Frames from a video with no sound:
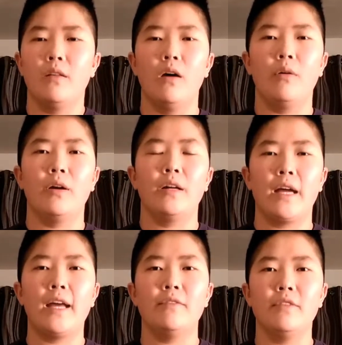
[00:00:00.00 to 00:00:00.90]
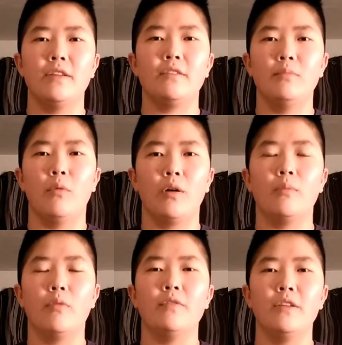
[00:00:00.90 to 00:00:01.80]
lower and kind of this
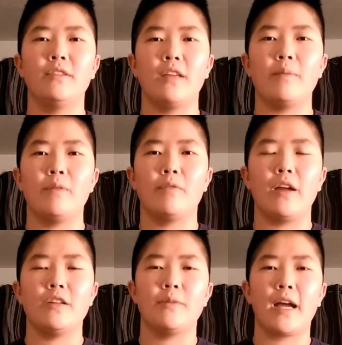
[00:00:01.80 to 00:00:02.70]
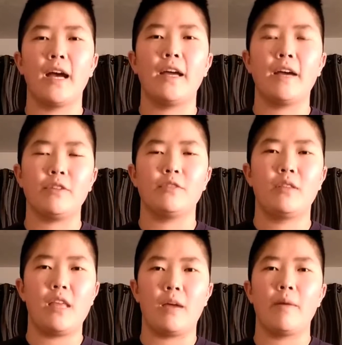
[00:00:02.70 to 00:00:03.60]
more of this type of range, but I have to
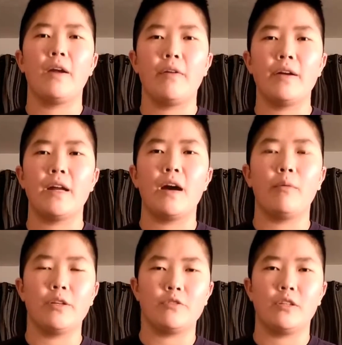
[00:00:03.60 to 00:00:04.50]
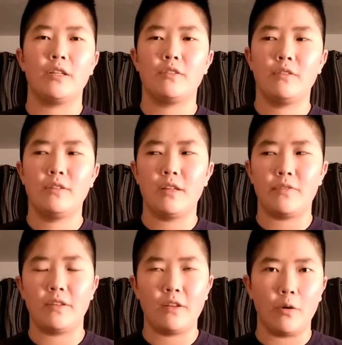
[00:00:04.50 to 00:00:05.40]
think about it right now, where usually
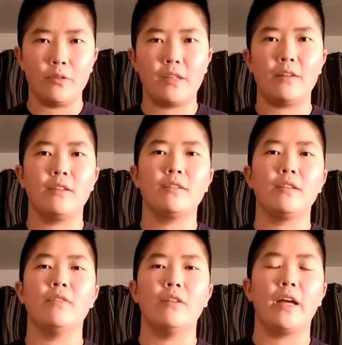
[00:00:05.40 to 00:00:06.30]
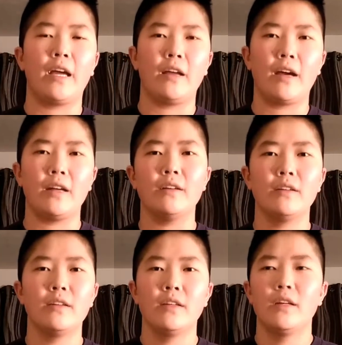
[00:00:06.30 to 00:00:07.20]
if it goes down to this level, I
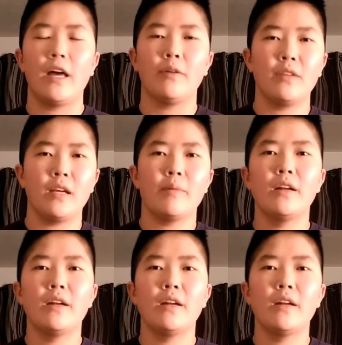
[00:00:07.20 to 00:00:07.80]
don't think